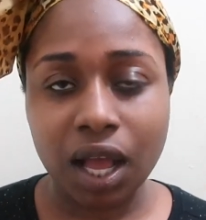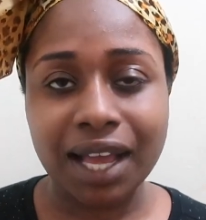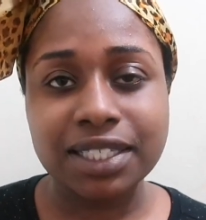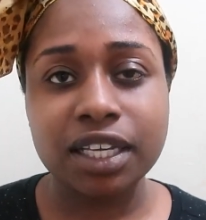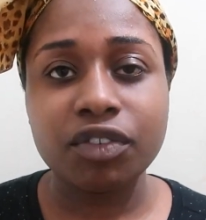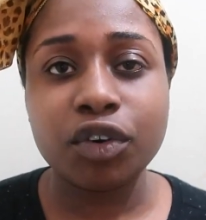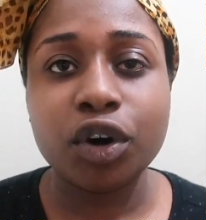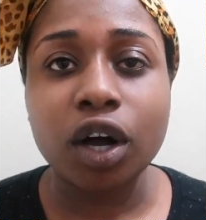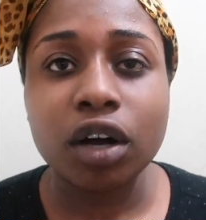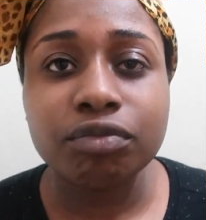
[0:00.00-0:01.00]
I see a
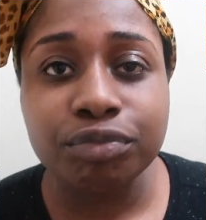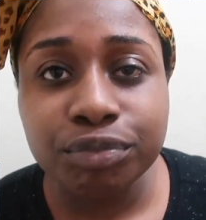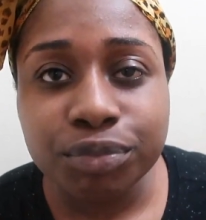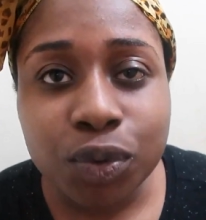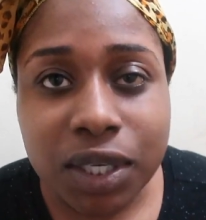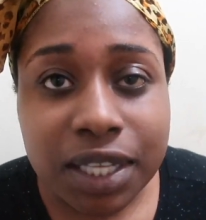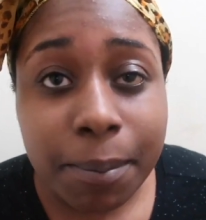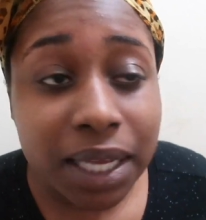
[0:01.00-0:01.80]
phone call. Who was it?